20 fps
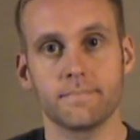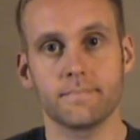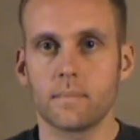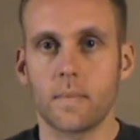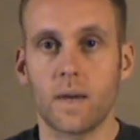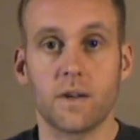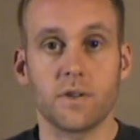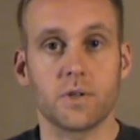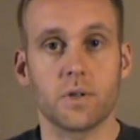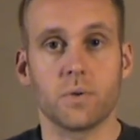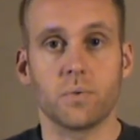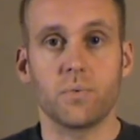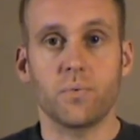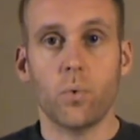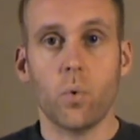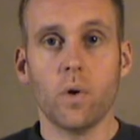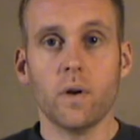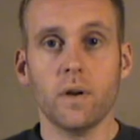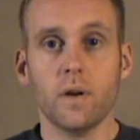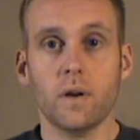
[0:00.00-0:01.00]
On turn
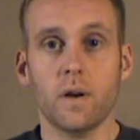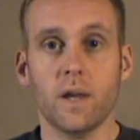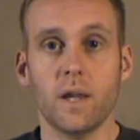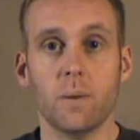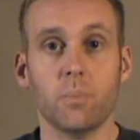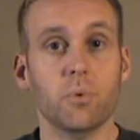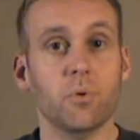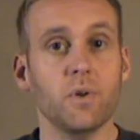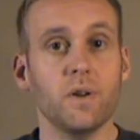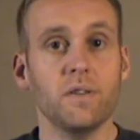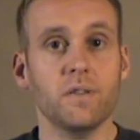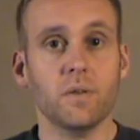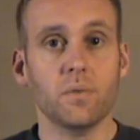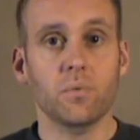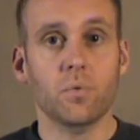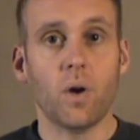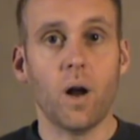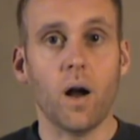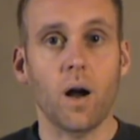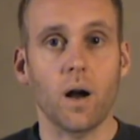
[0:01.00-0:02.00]
4, you're going to get Priests
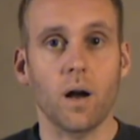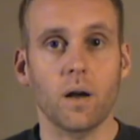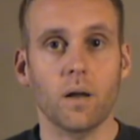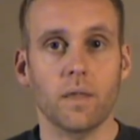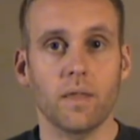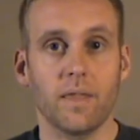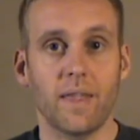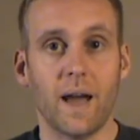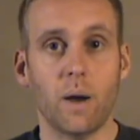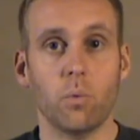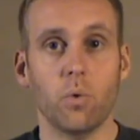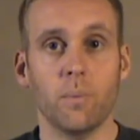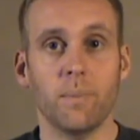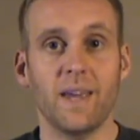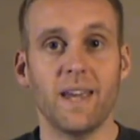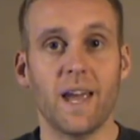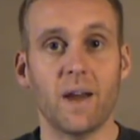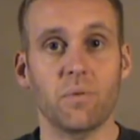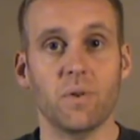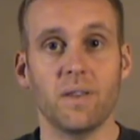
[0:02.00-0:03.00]
of Ra. That will
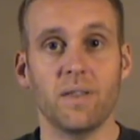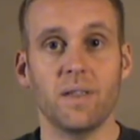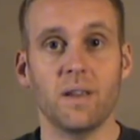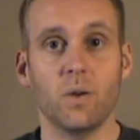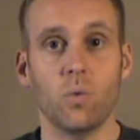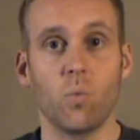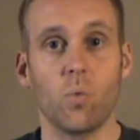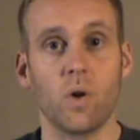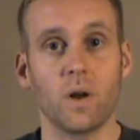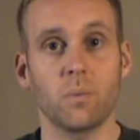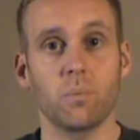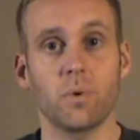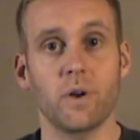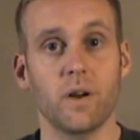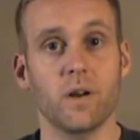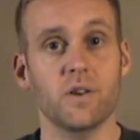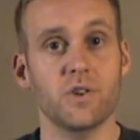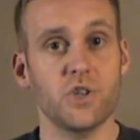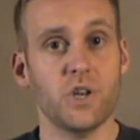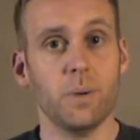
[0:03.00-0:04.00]
make everything 1
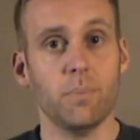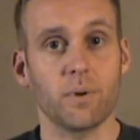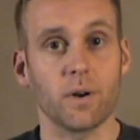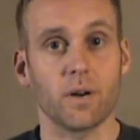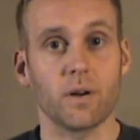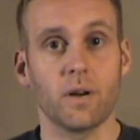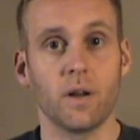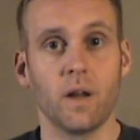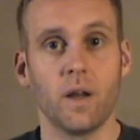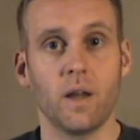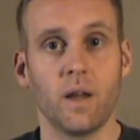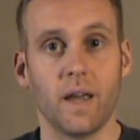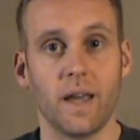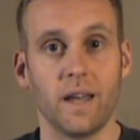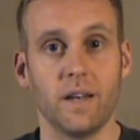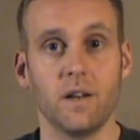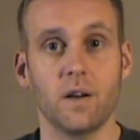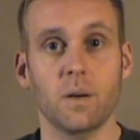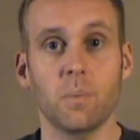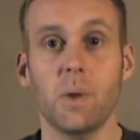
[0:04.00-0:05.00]
prayer cheaper,
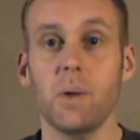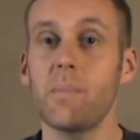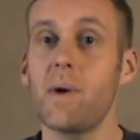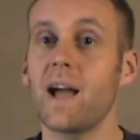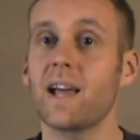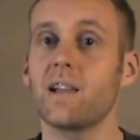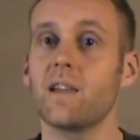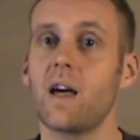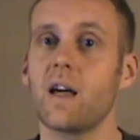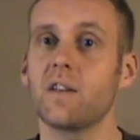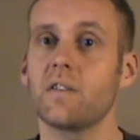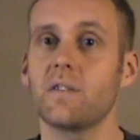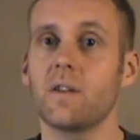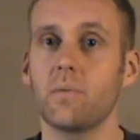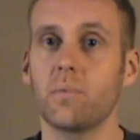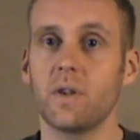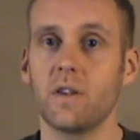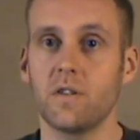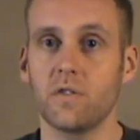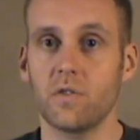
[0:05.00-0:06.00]
and you're going to be buying a lot of
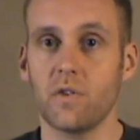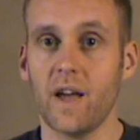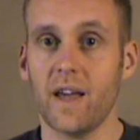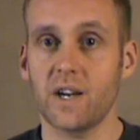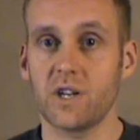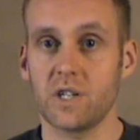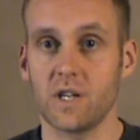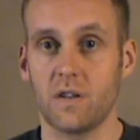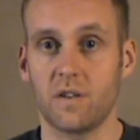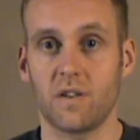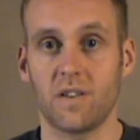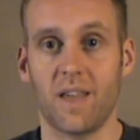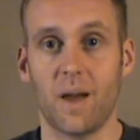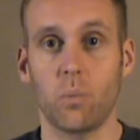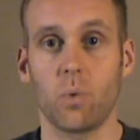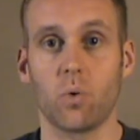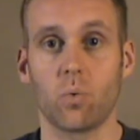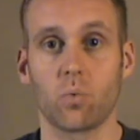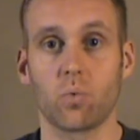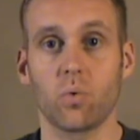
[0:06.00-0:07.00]
stuff with this strategy, so that
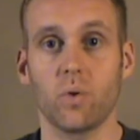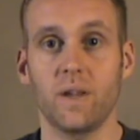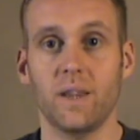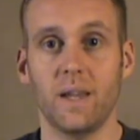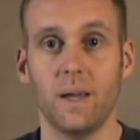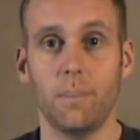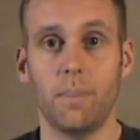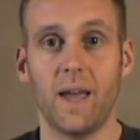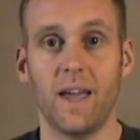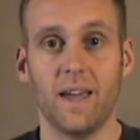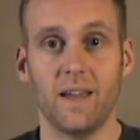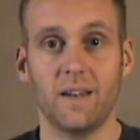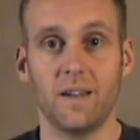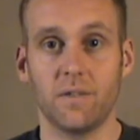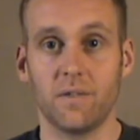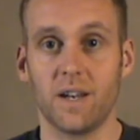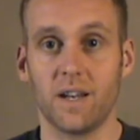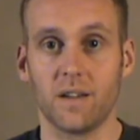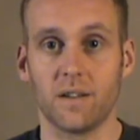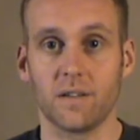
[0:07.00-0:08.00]
will really pay
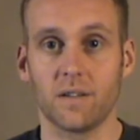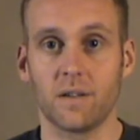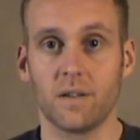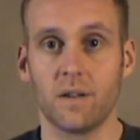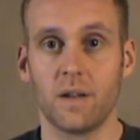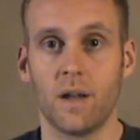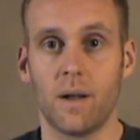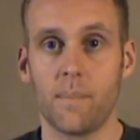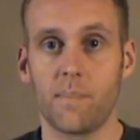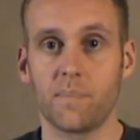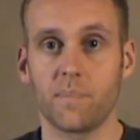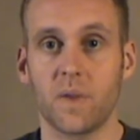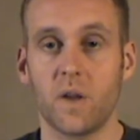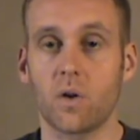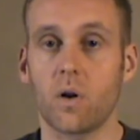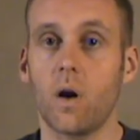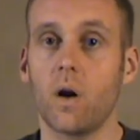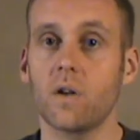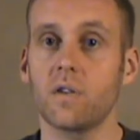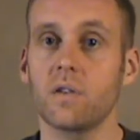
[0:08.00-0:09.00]
dividends.
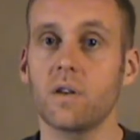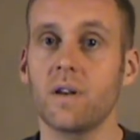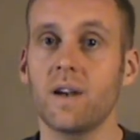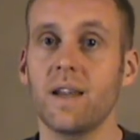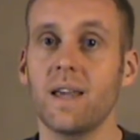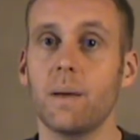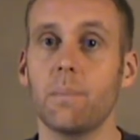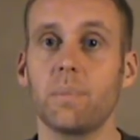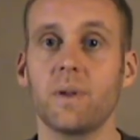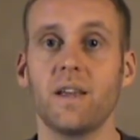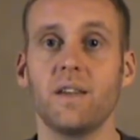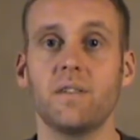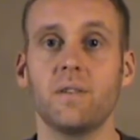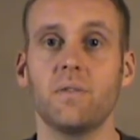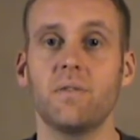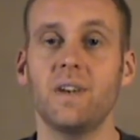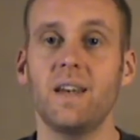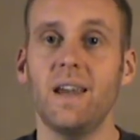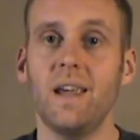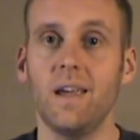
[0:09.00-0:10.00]
You're also going to get Blades
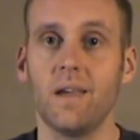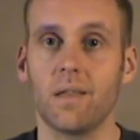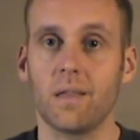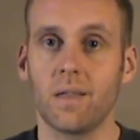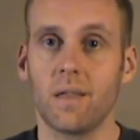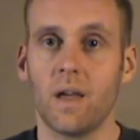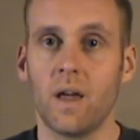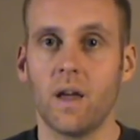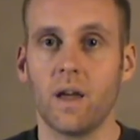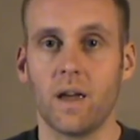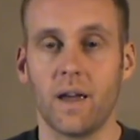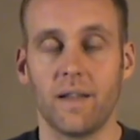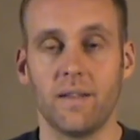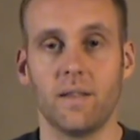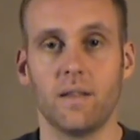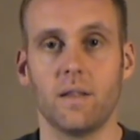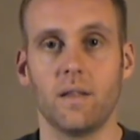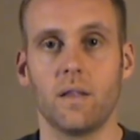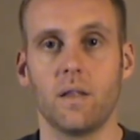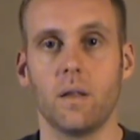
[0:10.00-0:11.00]
of Neath,
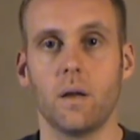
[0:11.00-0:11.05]
and